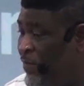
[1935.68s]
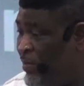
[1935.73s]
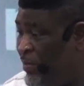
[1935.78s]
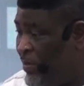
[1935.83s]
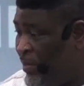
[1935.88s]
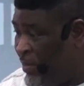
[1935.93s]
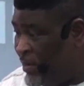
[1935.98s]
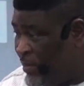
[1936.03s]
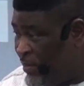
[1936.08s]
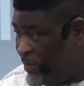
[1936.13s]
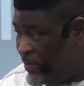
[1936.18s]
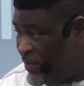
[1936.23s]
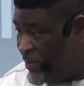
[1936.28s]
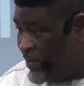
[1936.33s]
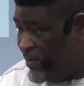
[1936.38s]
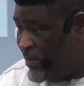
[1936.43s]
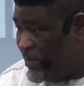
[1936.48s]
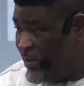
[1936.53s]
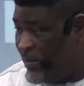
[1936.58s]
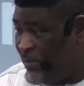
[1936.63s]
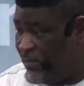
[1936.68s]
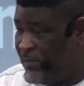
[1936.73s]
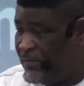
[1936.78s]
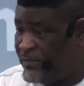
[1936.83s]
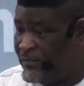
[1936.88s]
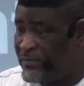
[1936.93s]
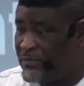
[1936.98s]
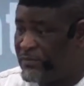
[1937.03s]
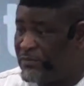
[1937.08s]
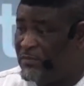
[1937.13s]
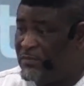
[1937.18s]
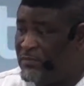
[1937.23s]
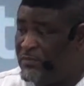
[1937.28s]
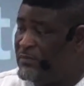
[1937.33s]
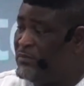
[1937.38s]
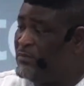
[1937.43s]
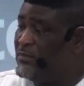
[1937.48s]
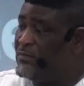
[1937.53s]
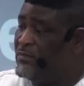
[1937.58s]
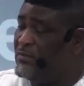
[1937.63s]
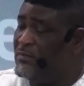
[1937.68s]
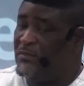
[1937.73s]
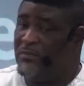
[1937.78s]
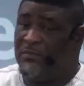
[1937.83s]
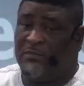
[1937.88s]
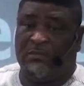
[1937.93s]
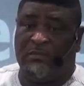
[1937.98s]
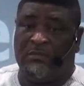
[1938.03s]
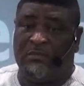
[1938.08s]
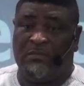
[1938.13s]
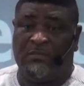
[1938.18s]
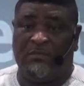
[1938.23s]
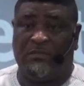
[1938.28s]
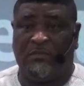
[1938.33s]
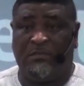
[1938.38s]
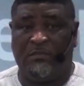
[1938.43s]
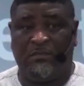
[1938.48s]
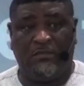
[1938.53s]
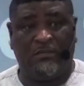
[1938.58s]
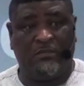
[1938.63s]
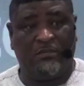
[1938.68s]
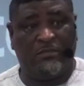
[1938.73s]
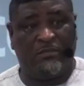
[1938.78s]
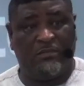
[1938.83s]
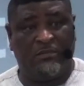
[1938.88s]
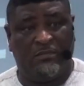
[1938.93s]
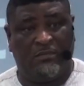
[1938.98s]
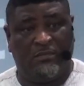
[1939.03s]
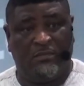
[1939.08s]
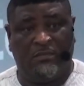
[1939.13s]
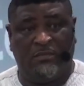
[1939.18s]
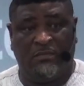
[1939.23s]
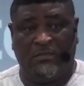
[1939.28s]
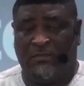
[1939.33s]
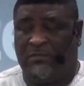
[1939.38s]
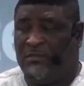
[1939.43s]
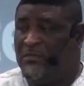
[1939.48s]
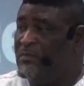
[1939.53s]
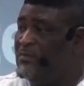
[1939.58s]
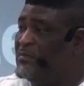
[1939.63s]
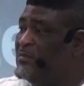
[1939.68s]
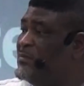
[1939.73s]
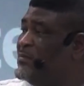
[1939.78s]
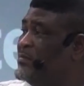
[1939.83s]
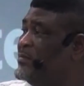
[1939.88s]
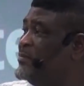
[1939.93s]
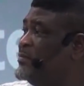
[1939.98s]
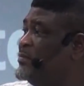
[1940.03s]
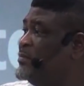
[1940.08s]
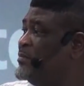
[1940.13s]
(silence)